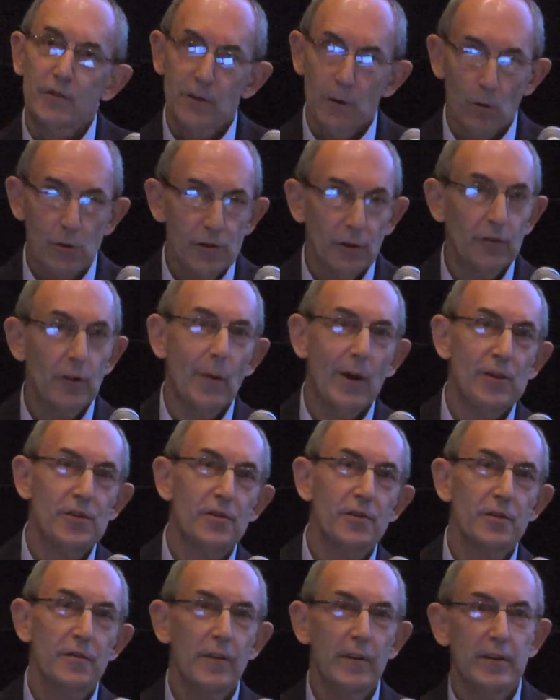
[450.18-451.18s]
social
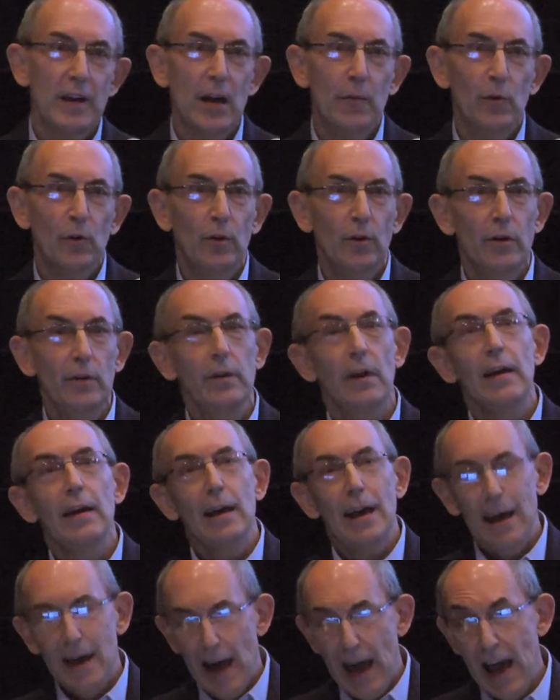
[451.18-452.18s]
dimensions of the neighborhood,
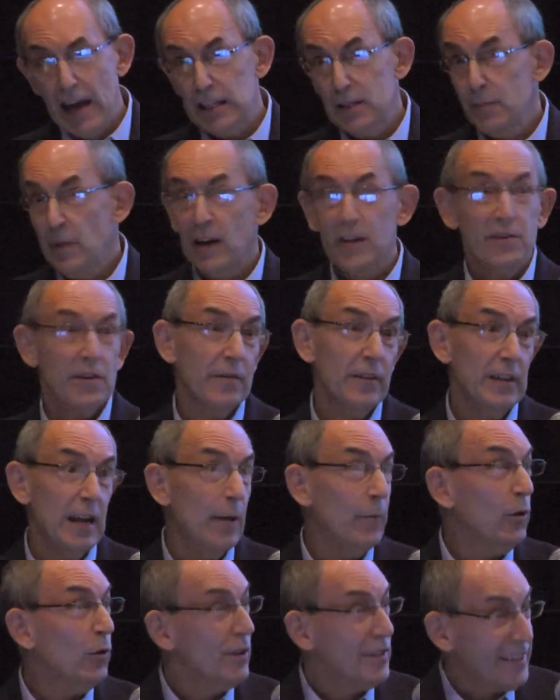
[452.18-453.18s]
aspects of the
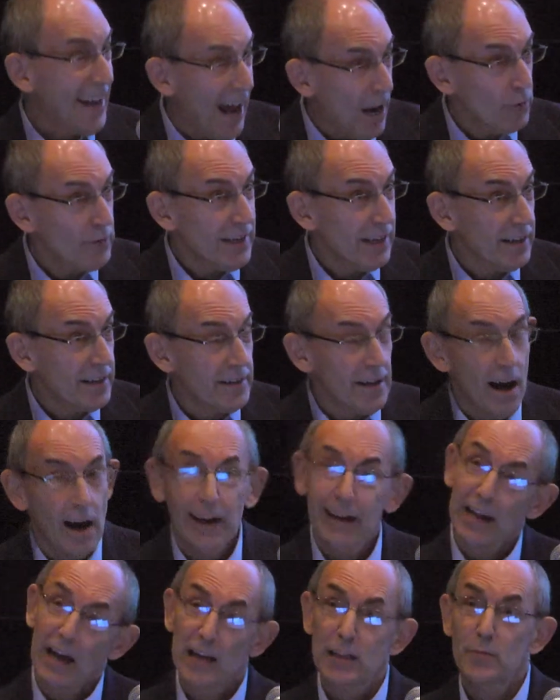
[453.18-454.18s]
neighborhood's housing
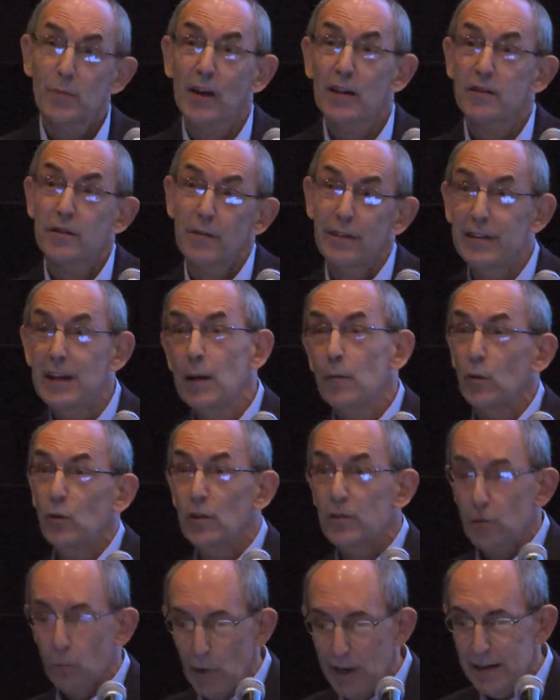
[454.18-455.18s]
stock, and aspects of the
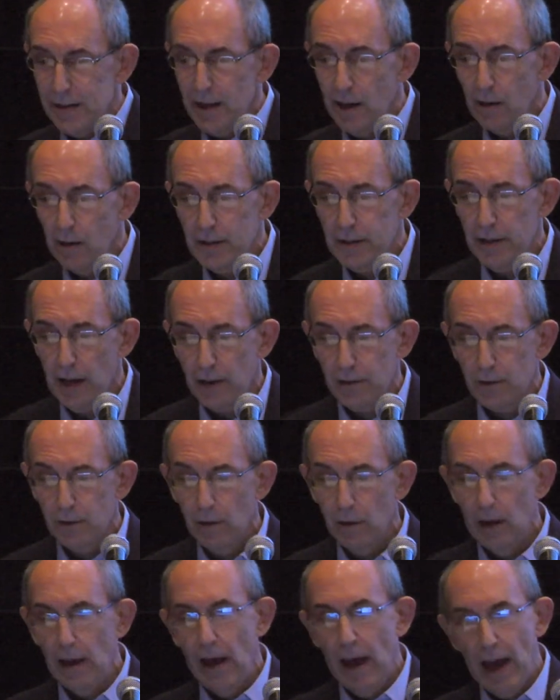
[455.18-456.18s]
neighborhood's retail
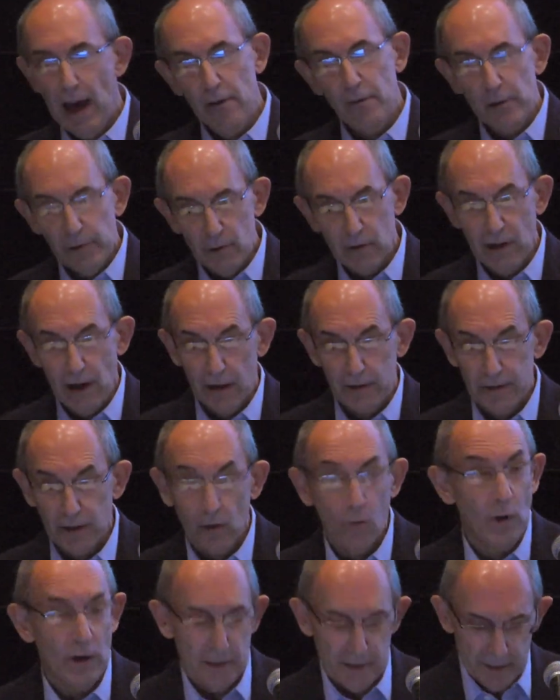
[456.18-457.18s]
sector have other
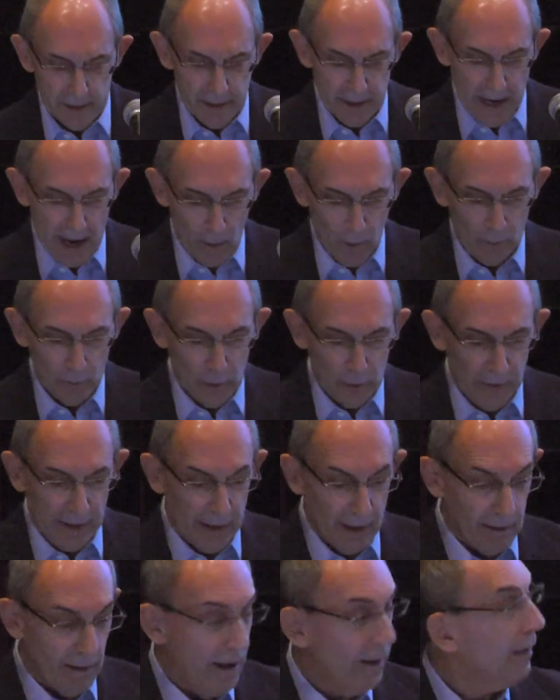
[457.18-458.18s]
consequences, and now we're
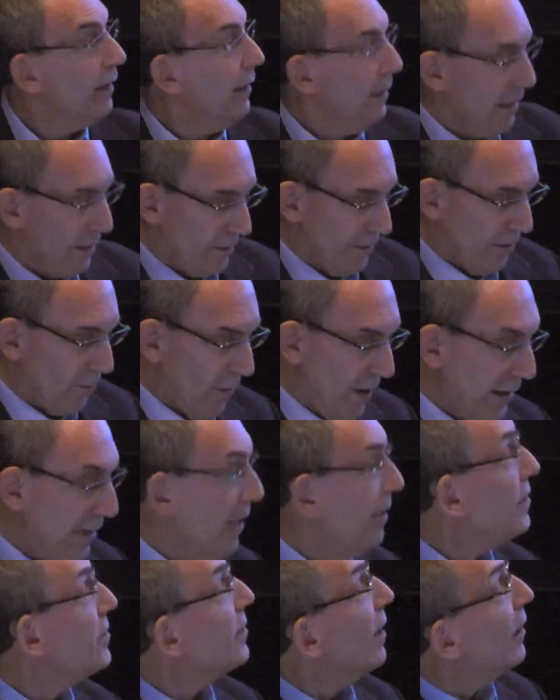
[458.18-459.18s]
moving along to the
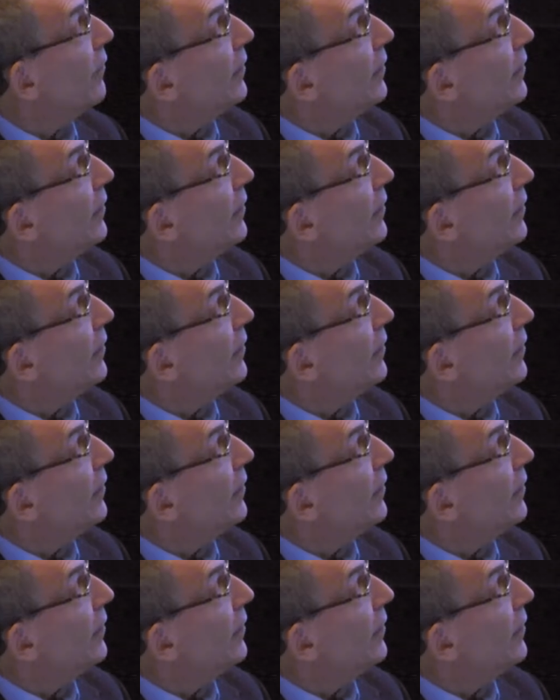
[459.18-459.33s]
right-hand side